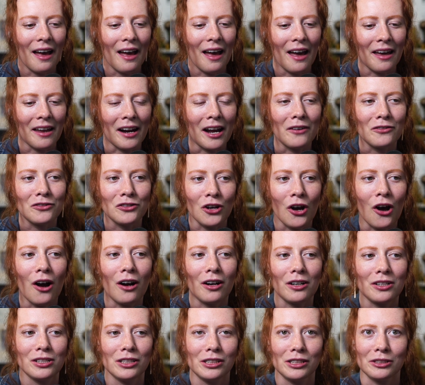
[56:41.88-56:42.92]
And I've
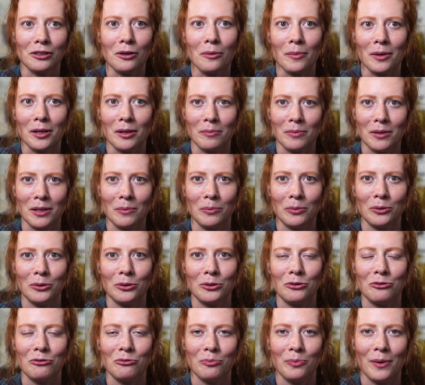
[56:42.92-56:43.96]
talked to so many people
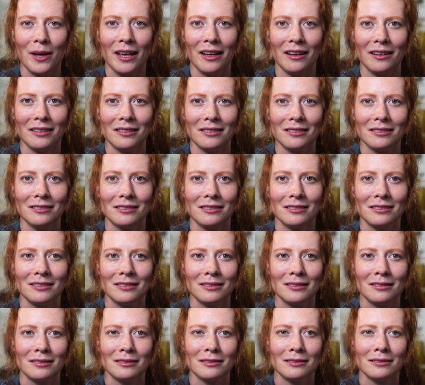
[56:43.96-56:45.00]
who've been
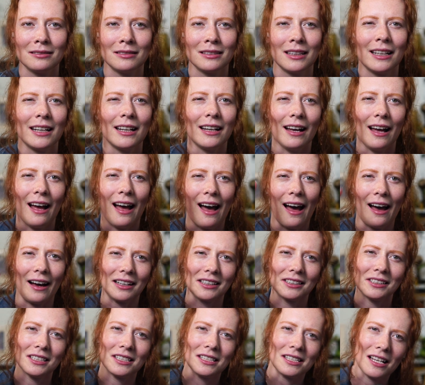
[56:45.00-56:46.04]

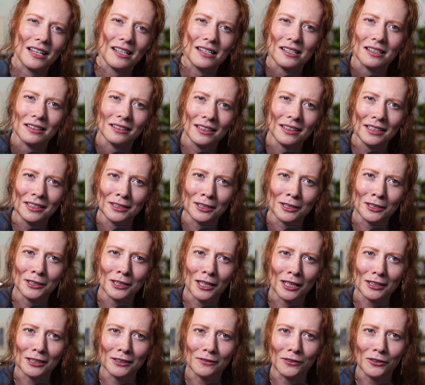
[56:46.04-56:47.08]
accidentally
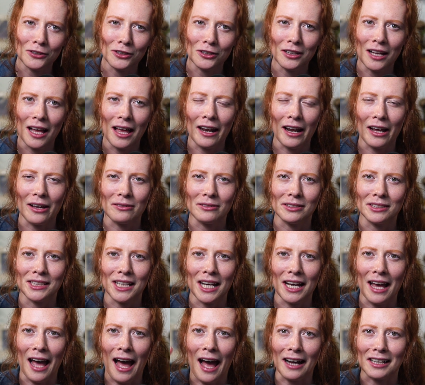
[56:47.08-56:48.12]
successful. And I
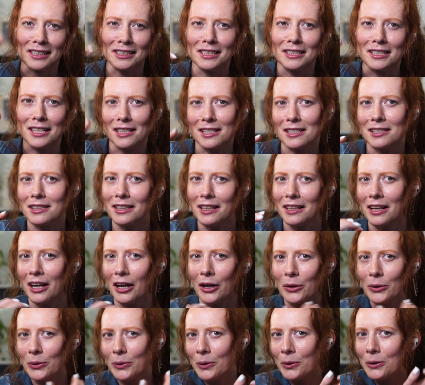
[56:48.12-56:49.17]
say accidentally in
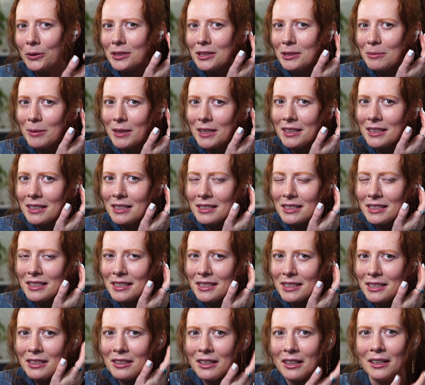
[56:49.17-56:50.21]
air quotes
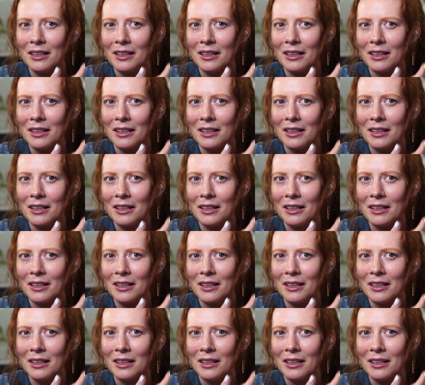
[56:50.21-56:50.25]
because,